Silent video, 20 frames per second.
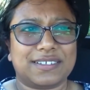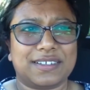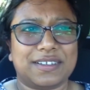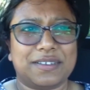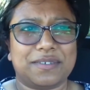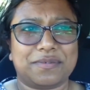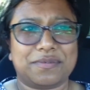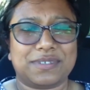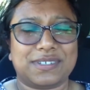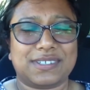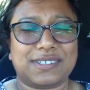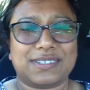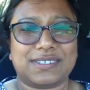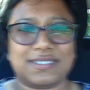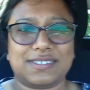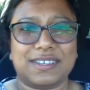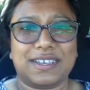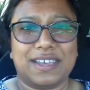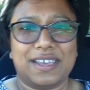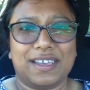
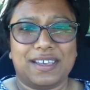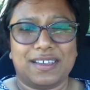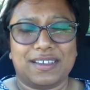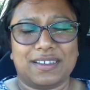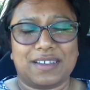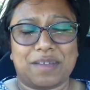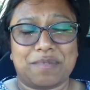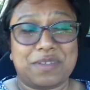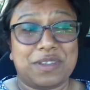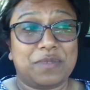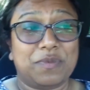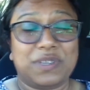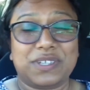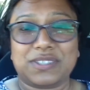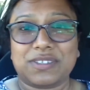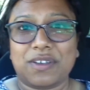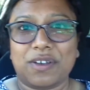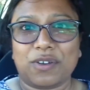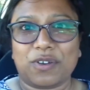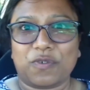We
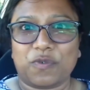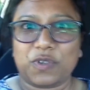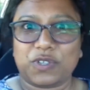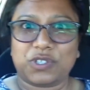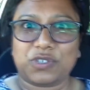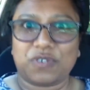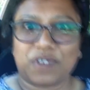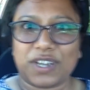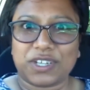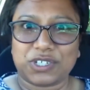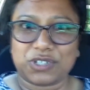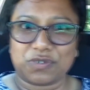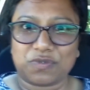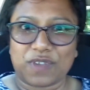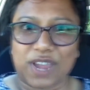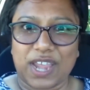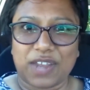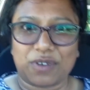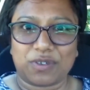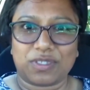started off with torrential
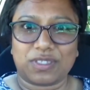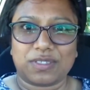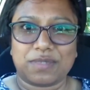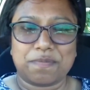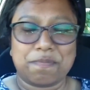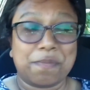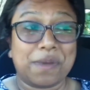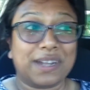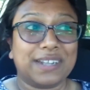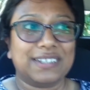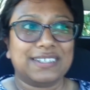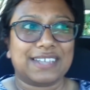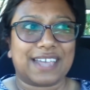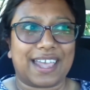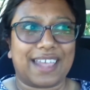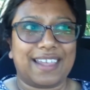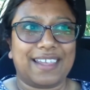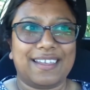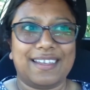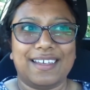rain on
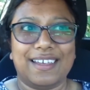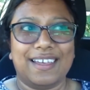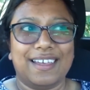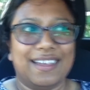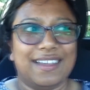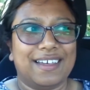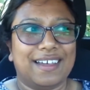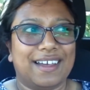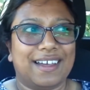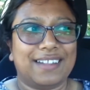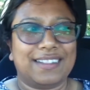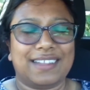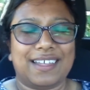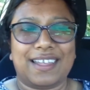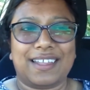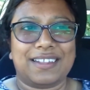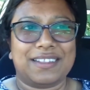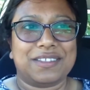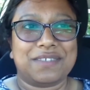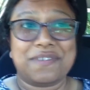Monday. And
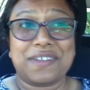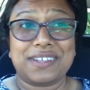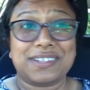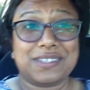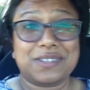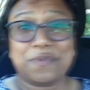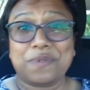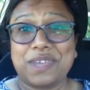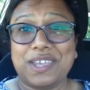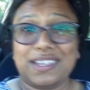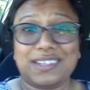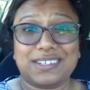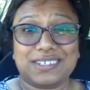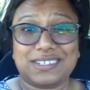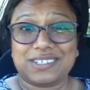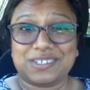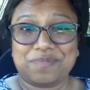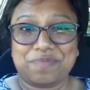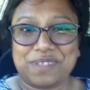then the rest of the week has just